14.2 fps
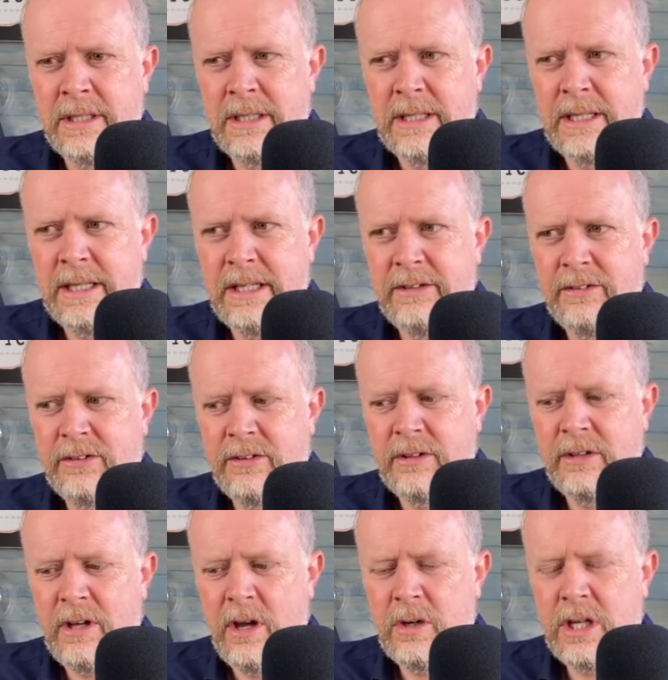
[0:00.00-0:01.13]
it's,
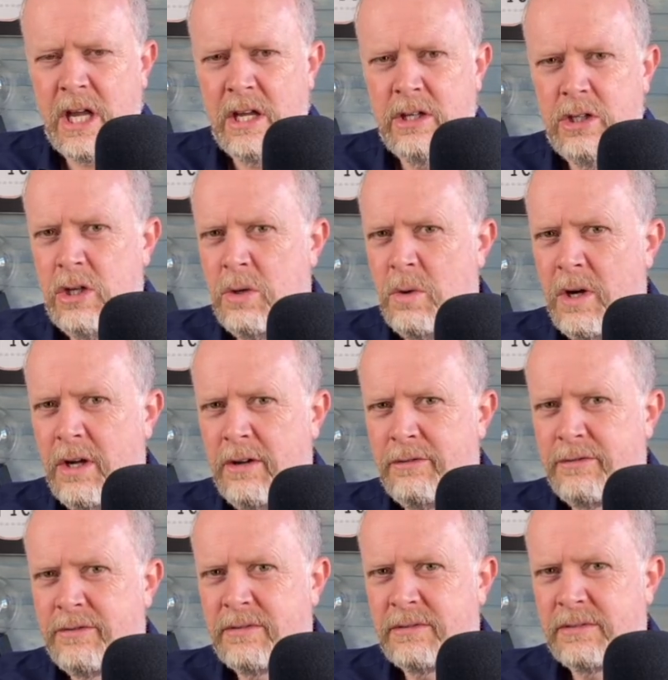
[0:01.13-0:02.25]
okay, you have
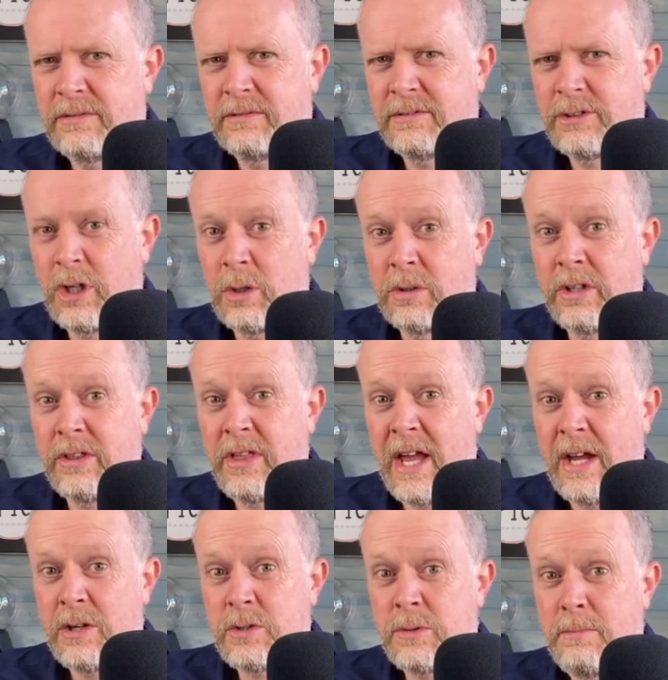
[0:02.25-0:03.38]
sold
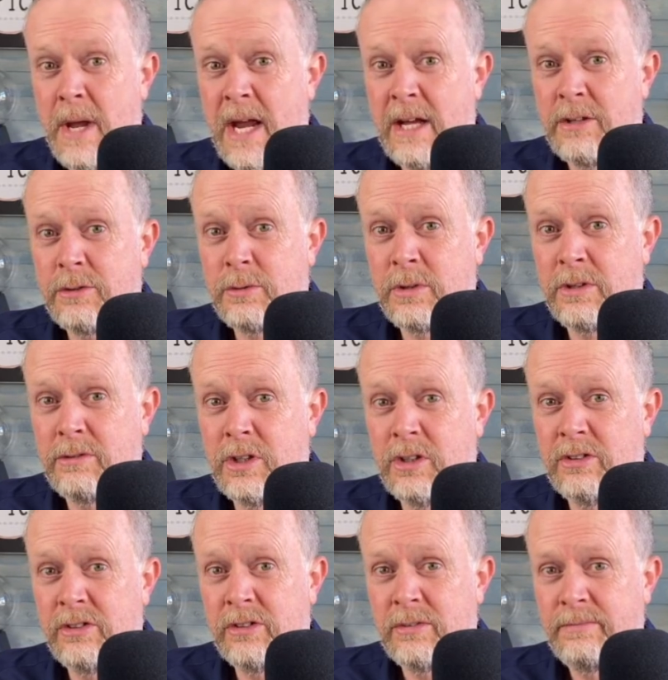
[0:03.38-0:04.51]
£1,000 worth of
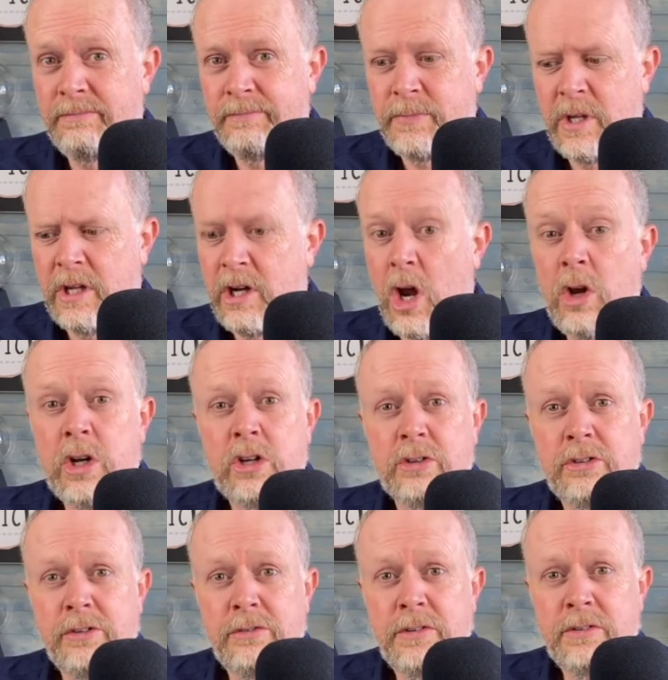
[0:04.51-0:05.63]
goods, and it only
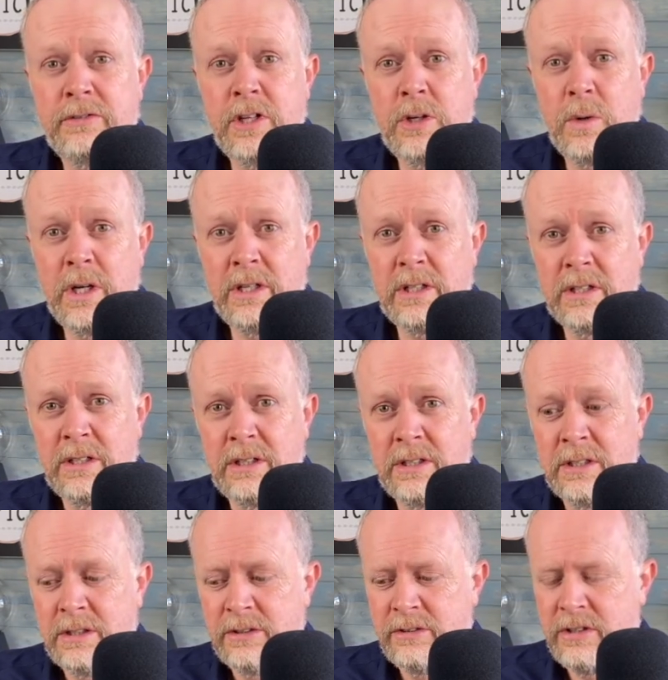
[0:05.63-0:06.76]
costs you 50 quid
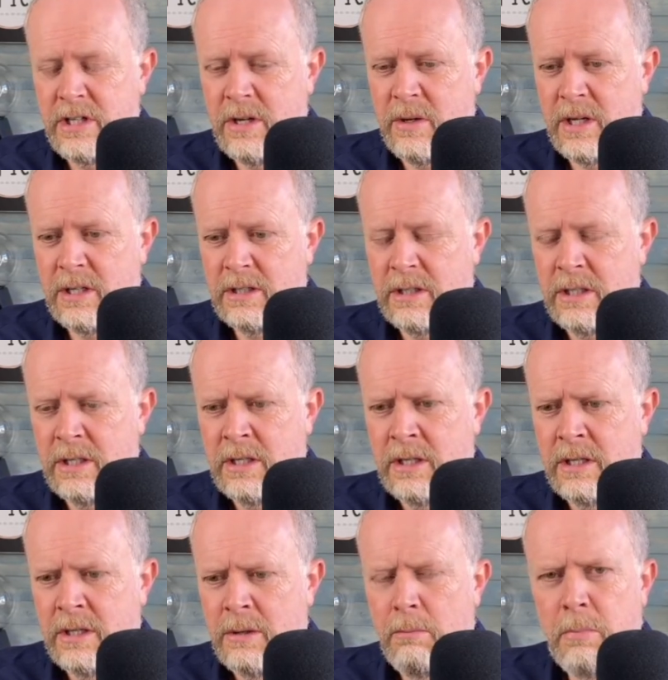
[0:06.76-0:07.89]
to do it.
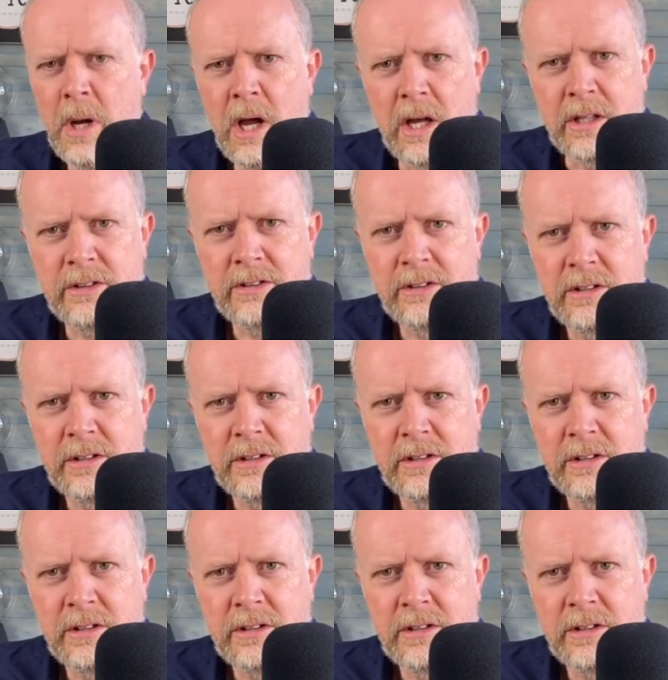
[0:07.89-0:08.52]
But